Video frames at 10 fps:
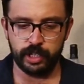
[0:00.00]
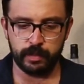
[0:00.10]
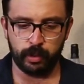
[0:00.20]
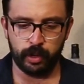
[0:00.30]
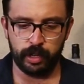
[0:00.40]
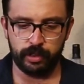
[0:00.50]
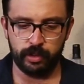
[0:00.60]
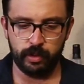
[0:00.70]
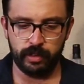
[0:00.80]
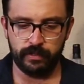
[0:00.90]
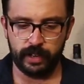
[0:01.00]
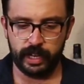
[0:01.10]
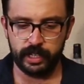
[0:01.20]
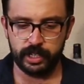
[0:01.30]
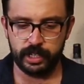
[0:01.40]
just pour it through the
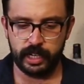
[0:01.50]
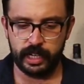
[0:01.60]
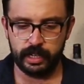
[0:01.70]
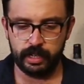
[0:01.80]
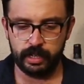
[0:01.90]
fine strain.